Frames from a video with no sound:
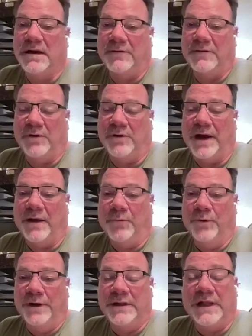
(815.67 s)
I
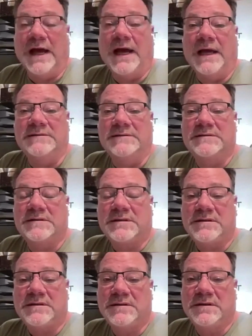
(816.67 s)
realized
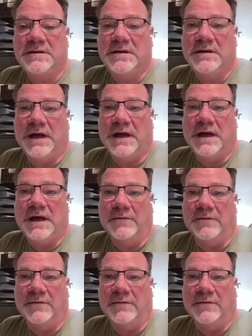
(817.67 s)
I